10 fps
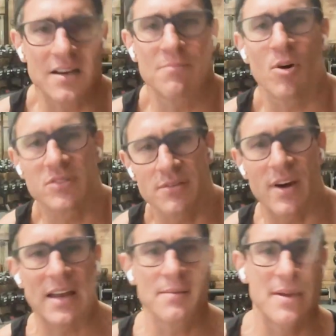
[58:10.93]

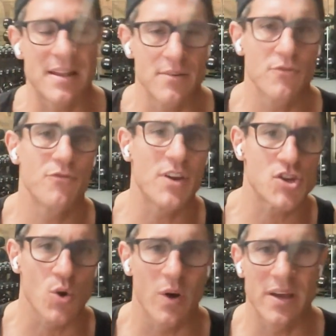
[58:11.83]
multivitamin,
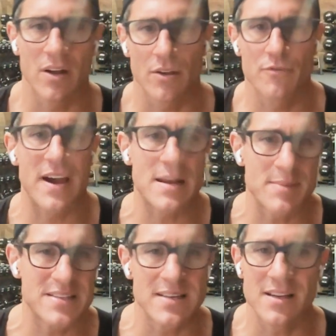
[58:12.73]
fish oil,
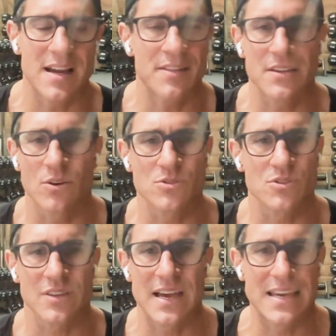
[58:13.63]
vitamin D. I think those are
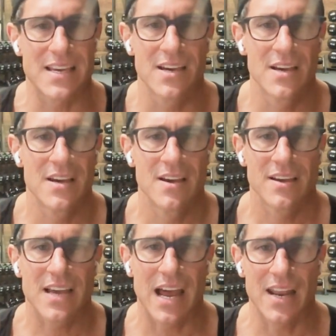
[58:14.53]
like
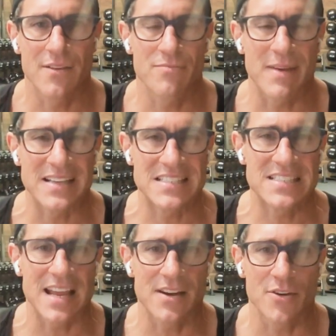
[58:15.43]
kind of my
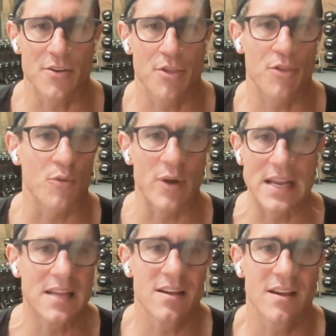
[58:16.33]
standard
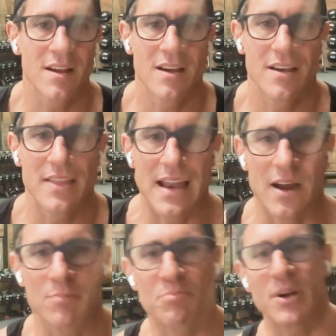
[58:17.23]
three that
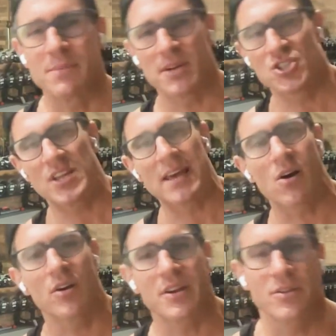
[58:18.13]
I'll pretty much take
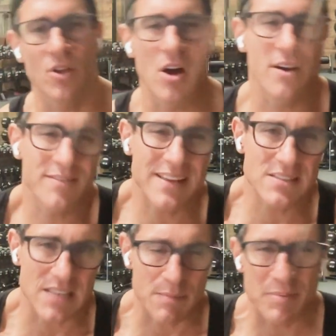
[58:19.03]
all year long.
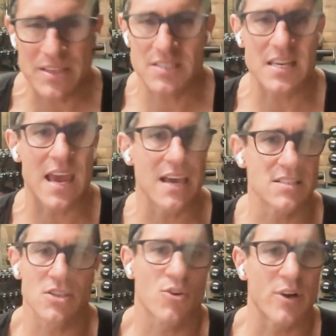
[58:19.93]
Things like BCAAs
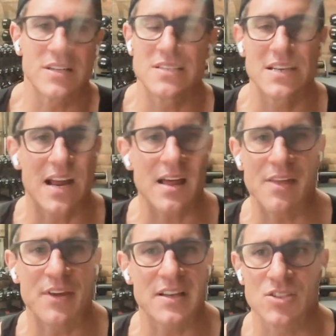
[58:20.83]
and creatine, I
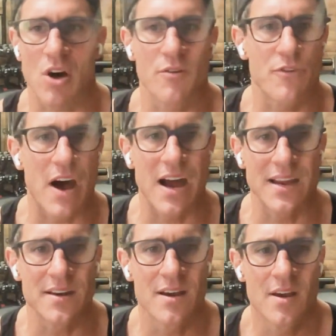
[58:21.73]
think it's all
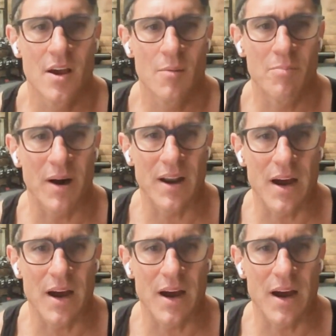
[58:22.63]
fine, but